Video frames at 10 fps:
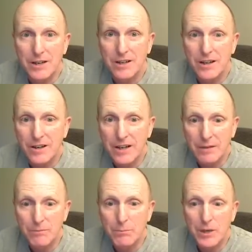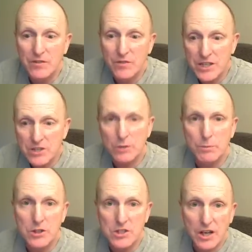Alright, but these are the
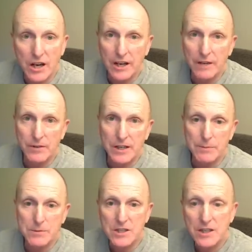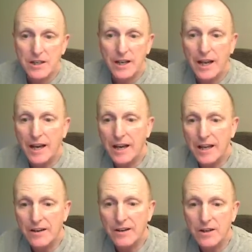books I have kept,
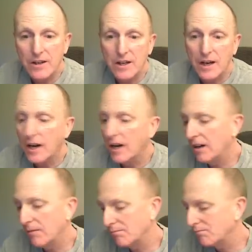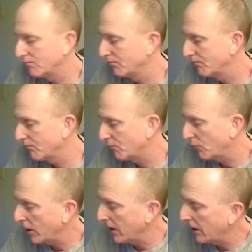and
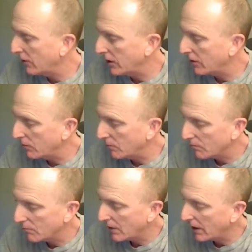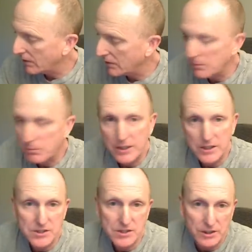right now I don't have any
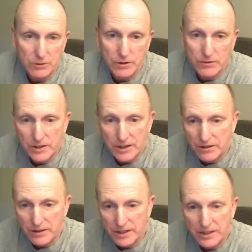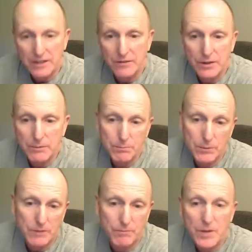plans to get rid of any of them,
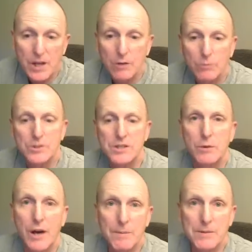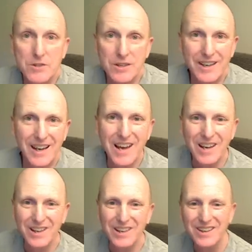but we'll see what happens, right?
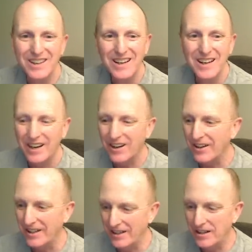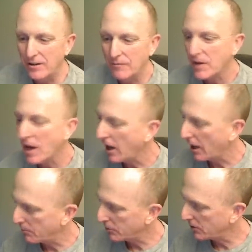Alright,
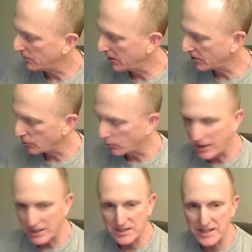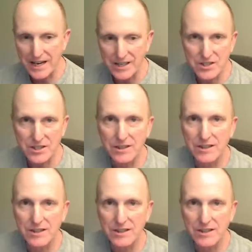I put them in three stacks,